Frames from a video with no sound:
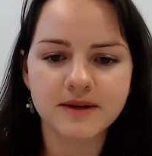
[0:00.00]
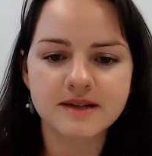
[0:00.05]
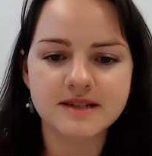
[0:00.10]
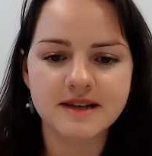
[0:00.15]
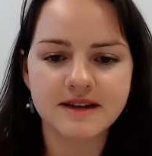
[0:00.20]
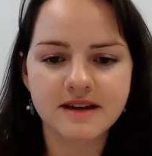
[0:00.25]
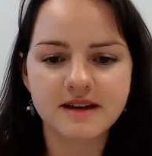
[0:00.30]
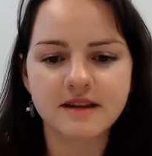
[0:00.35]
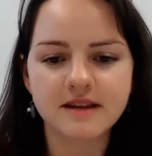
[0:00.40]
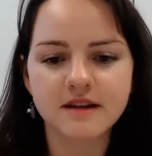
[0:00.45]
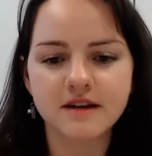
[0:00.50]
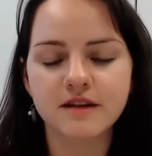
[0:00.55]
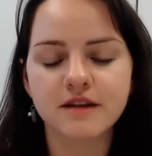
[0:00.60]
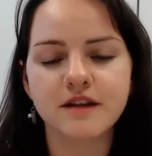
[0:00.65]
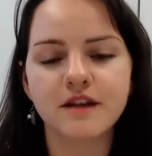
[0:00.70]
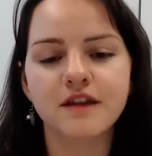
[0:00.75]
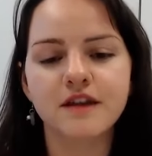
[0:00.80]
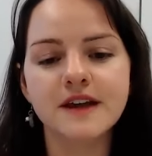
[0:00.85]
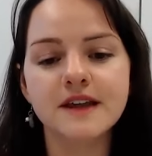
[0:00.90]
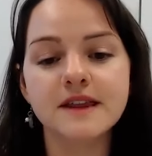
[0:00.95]
because I think
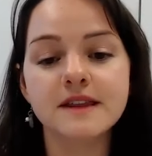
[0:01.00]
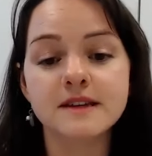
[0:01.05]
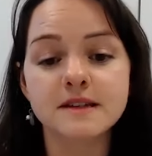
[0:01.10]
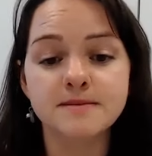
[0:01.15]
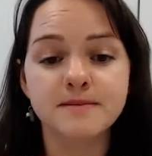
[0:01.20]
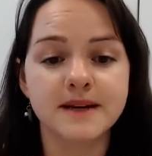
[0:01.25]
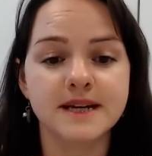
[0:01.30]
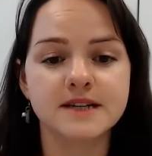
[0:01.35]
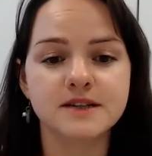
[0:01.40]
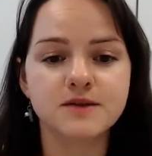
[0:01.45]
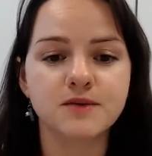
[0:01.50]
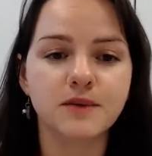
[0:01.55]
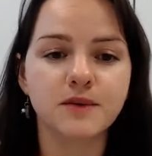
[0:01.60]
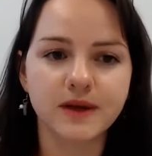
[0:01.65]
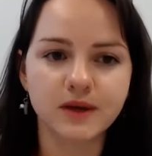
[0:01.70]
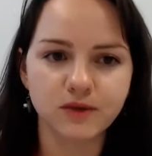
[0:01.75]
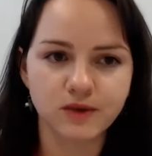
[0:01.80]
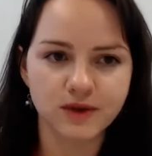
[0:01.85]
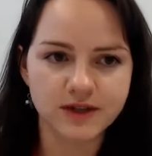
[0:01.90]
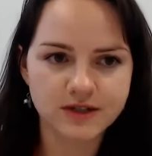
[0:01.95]
the thing that's missed when
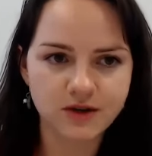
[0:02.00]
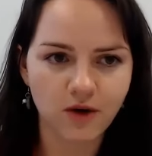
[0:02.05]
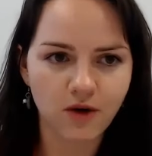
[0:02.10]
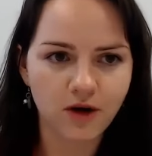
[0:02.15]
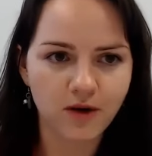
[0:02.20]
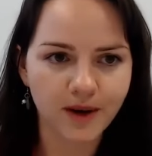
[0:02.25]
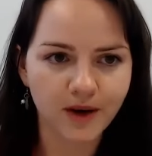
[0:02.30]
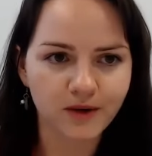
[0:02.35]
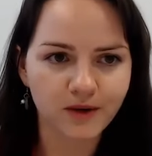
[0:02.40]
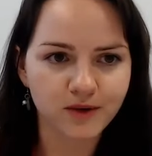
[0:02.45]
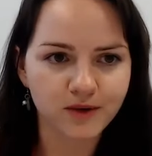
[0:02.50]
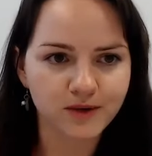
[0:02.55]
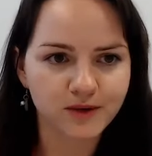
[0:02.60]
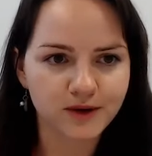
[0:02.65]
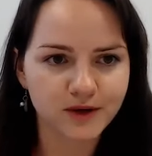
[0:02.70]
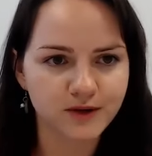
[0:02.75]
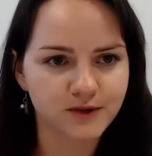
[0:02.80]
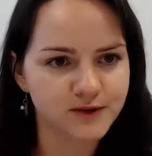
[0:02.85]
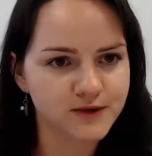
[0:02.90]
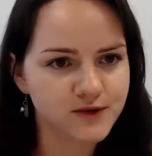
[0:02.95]
we only talk about,
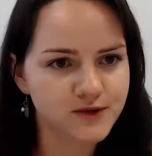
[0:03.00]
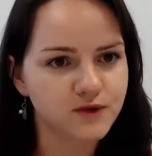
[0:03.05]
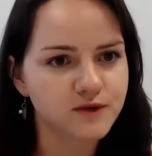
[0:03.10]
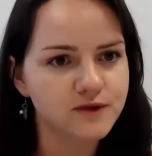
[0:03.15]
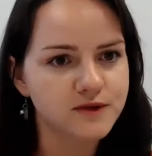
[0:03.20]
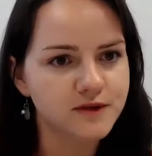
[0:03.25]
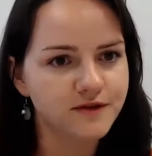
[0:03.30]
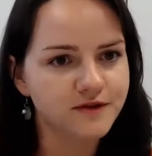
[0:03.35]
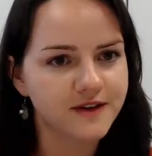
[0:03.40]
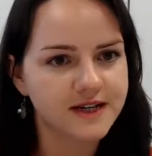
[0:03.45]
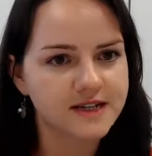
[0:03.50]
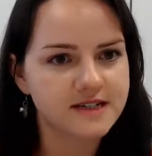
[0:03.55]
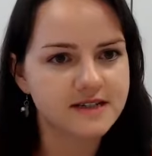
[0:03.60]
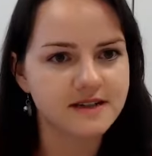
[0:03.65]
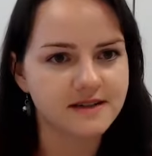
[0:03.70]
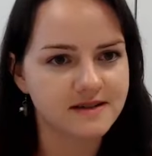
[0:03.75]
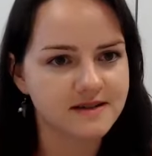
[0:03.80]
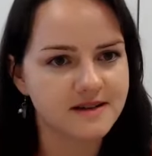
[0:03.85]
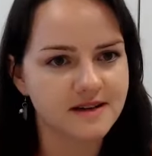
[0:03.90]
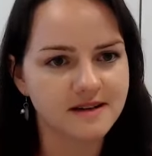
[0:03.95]
screws and
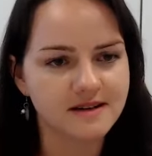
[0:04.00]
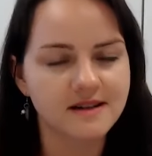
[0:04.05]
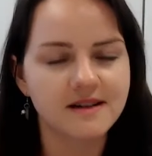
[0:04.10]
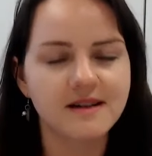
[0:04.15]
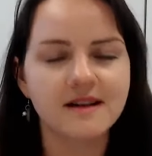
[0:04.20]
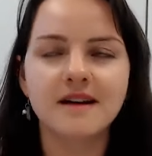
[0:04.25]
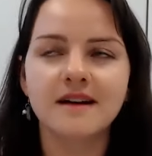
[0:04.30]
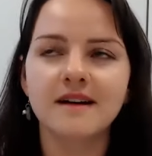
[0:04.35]
fixings and